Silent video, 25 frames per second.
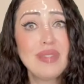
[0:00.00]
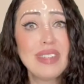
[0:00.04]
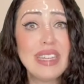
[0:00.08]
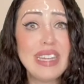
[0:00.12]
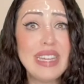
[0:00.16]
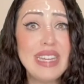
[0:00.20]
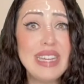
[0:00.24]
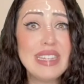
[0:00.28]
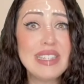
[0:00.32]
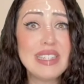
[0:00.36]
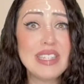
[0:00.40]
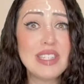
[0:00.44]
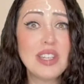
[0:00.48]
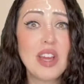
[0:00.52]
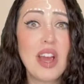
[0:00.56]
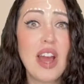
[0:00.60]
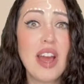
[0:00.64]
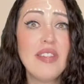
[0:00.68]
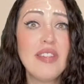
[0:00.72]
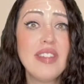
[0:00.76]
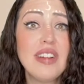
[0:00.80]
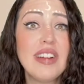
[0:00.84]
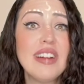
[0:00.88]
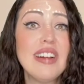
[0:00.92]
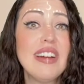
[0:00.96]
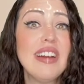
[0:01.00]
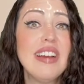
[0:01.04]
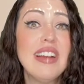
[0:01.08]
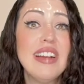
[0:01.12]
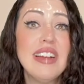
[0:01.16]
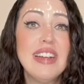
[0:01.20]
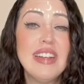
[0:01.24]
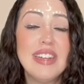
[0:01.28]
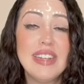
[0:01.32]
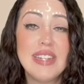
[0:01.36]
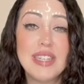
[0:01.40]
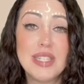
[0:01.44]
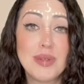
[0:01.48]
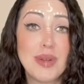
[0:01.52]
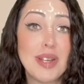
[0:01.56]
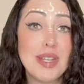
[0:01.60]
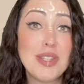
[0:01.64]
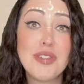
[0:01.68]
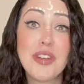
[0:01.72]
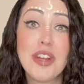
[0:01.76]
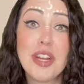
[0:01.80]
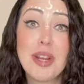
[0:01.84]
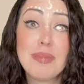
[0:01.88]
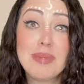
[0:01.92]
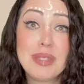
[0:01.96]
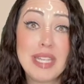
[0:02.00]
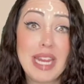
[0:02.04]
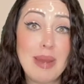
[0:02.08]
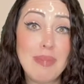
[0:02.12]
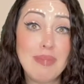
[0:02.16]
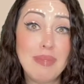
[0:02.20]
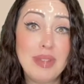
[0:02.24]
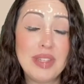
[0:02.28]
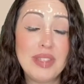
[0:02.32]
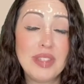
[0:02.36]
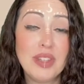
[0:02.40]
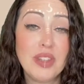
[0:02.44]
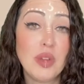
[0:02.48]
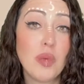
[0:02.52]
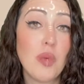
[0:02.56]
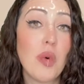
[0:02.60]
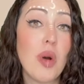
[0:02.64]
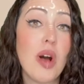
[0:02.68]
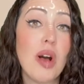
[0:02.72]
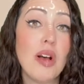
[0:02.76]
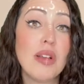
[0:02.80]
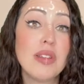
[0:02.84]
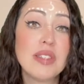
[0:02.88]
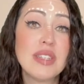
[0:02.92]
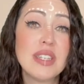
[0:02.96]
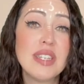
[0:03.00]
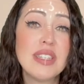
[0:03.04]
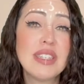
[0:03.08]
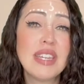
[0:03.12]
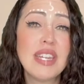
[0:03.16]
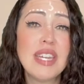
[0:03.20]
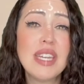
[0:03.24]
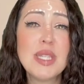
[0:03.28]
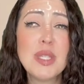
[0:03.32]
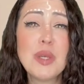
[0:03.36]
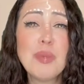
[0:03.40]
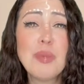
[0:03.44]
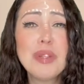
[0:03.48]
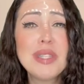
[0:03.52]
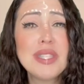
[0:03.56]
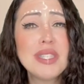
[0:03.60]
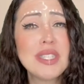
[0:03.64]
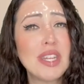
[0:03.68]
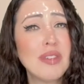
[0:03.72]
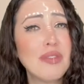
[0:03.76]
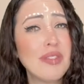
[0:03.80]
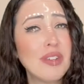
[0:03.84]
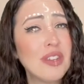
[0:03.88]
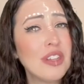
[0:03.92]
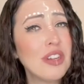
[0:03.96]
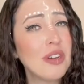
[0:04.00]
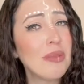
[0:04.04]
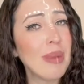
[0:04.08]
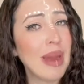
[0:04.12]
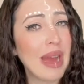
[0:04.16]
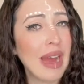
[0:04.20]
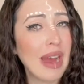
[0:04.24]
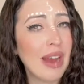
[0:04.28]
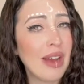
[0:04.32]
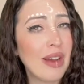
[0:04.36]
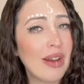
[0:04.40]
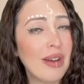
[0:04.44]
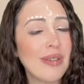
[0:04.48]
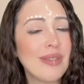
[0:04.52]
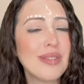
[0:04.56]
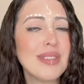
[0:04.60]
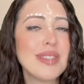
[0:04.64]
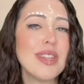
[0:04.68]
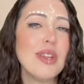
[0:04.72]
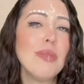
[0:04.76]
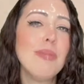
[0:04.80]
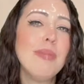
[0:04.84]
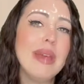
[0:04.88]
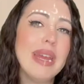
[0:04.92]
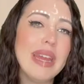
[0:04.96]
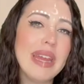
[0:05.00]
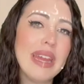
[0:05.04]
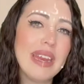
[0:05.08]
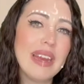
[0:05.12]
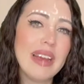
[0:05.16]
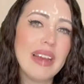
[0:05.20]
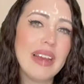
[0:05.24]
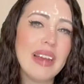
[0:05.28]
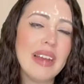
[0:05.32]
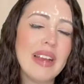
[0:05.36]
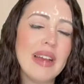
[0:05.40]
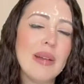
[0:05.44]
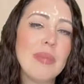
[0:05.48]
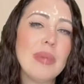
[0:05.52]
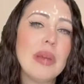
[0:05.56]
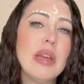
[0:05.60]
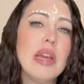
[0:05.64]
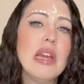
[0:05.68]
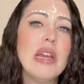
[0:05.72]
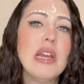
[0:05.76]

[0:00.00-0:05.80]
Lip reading: He is a toddler, so I straight up tape these to the walls because kids will put stuff in their mouths, they'll pick it up.